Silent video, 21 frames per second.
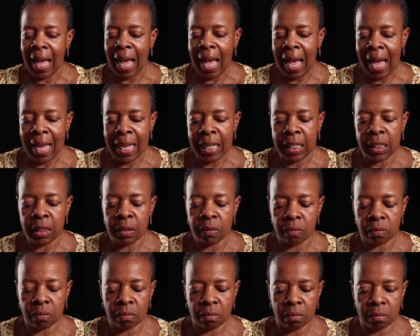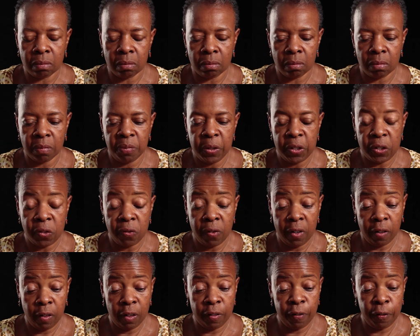I was
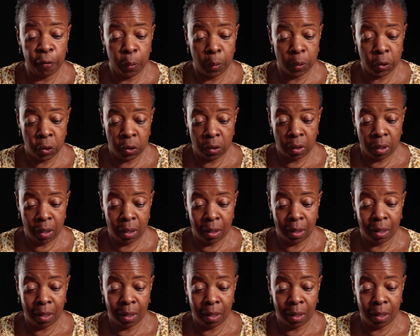very fortunate,